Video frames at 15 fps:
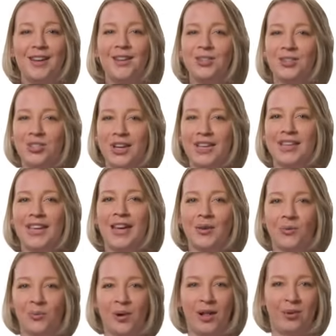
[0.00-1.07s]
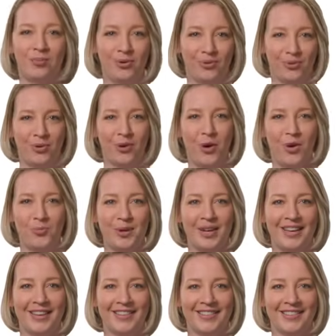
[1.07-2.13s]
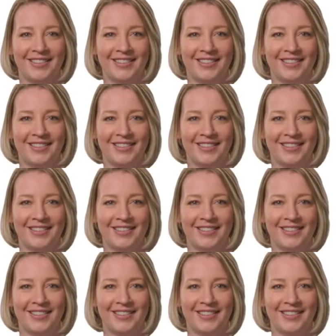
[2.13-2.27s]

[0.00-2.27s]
Shake can well before opening.